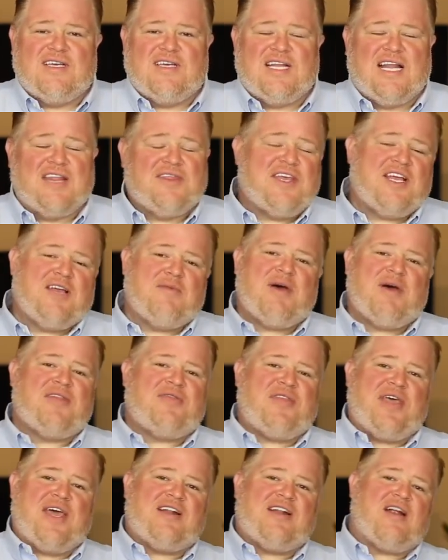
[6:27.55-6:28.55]
And I think
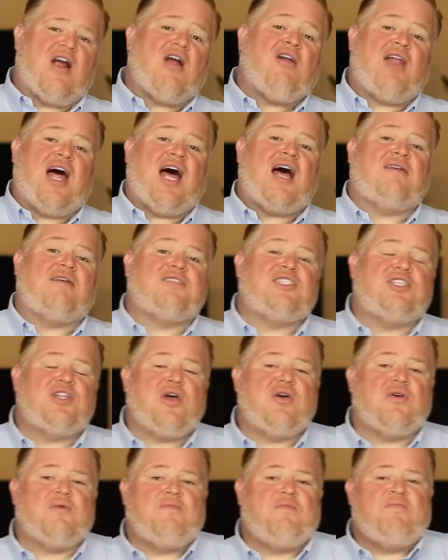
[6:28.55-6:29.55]
about that in our lives. You
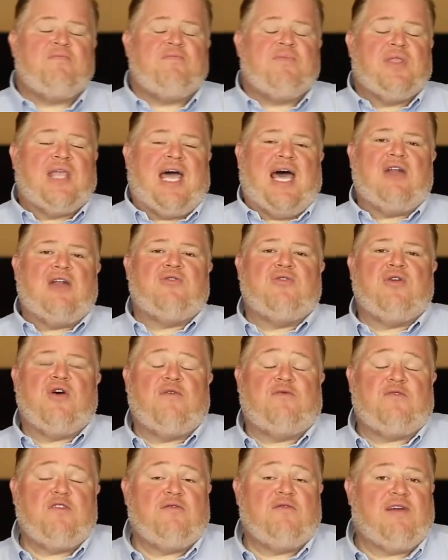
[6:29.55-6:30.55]
know, I don't know
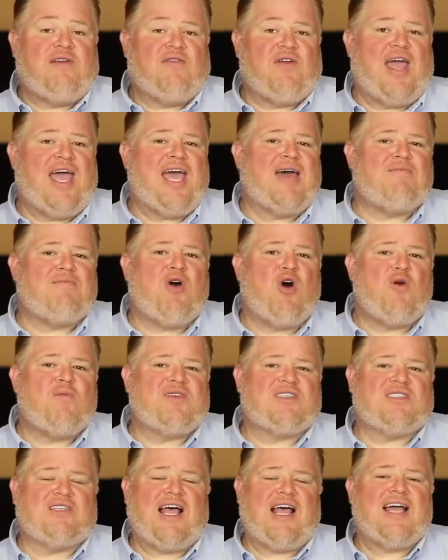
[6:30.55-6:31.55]
if you've ever had
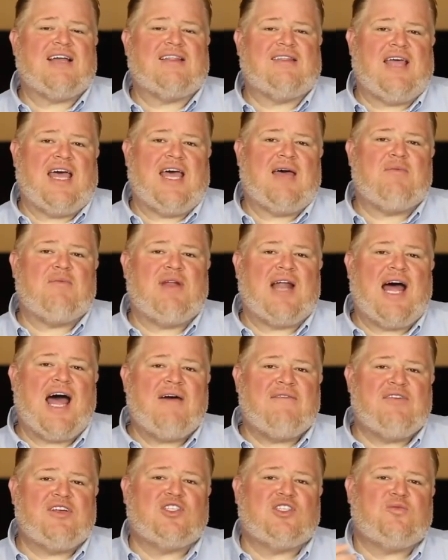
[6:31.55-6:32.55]
moments like that, but
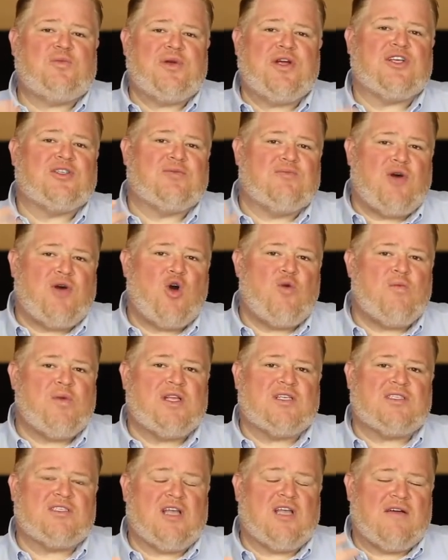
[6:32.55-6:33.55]
I've experienced
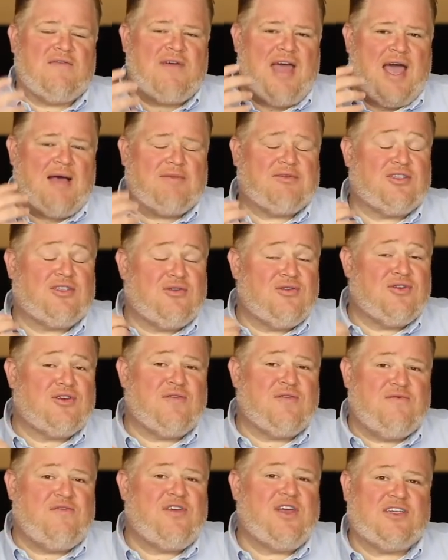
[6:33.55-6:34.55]
moments of absolute
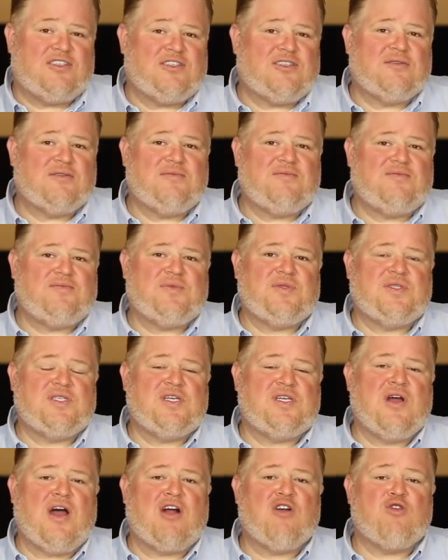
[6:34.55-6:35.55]
conviction.
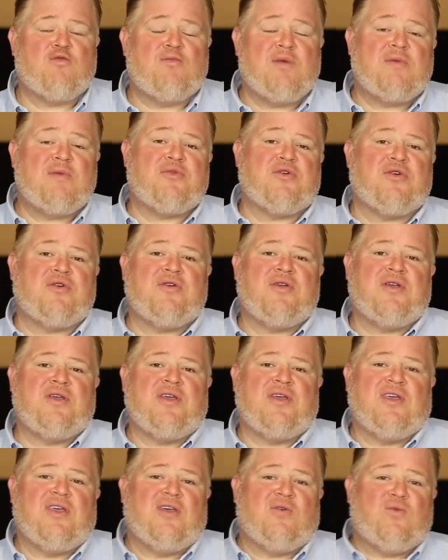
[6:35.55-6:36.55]
You know, I remember
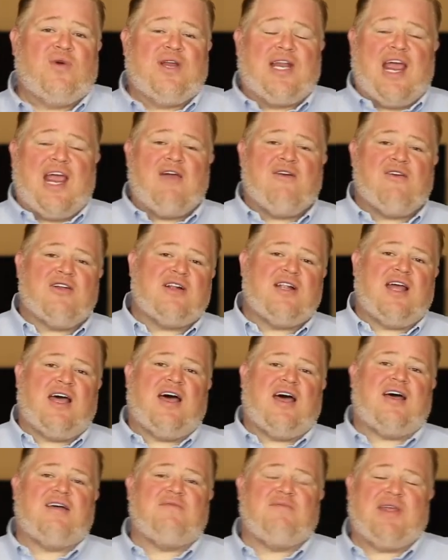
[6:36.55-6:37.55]
when Aaron and
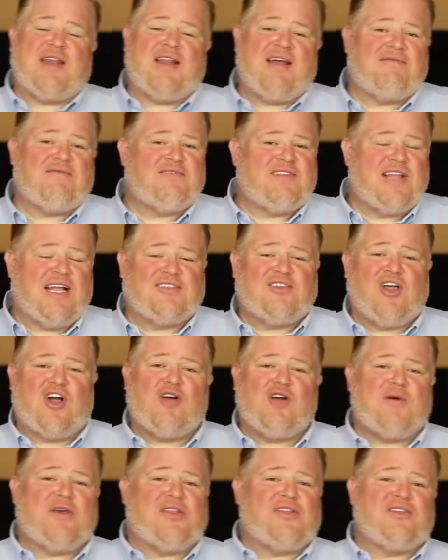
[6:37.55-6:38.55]
I, and I, I
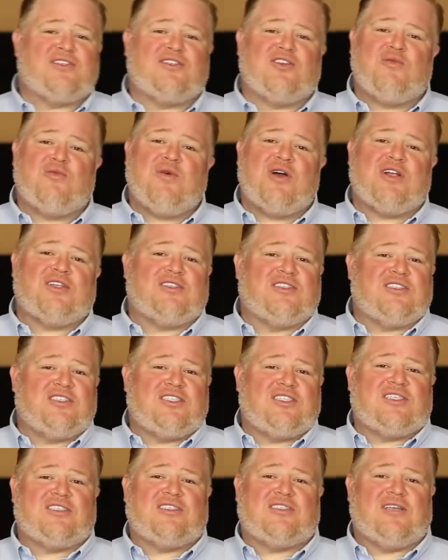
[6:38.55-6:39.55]
talk about this so much because it's
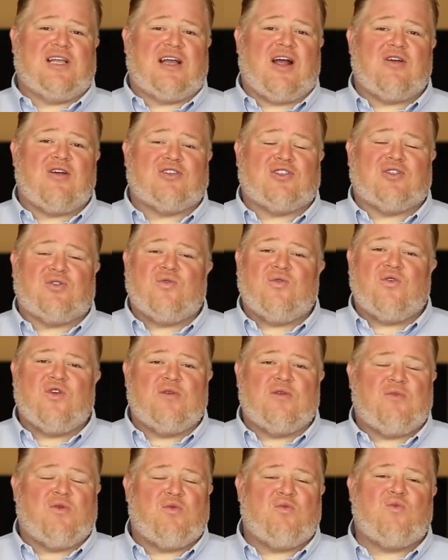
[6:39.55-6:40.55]
just our
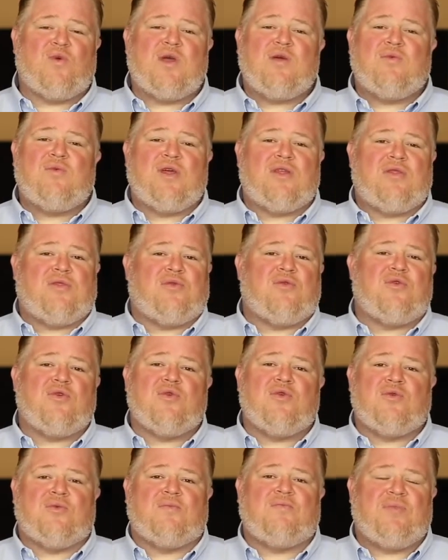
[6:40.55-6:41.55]
story, but when we went
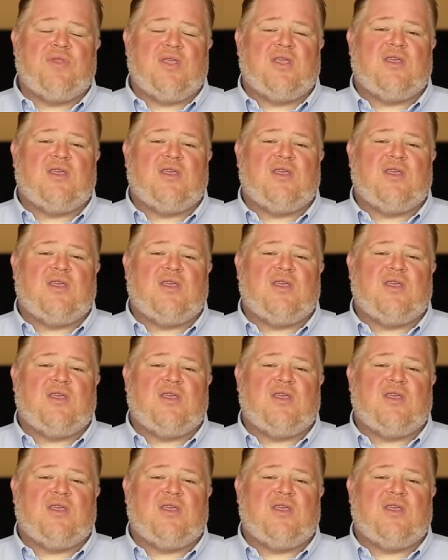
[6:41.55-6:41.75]
through